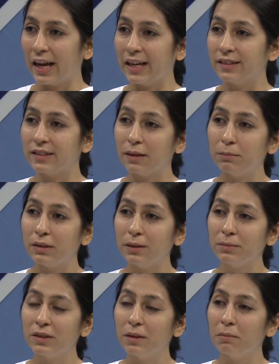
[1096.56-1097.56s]
And
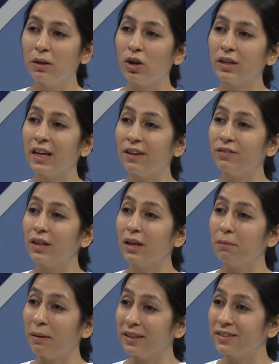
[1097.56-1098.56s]
sometimes they may not have the
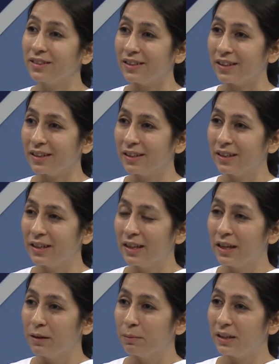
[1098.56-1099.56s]
capacity.
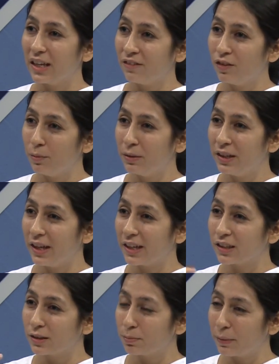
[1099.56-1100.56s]
But everybody
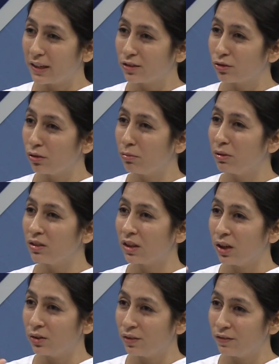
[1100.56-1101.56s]
expects so much out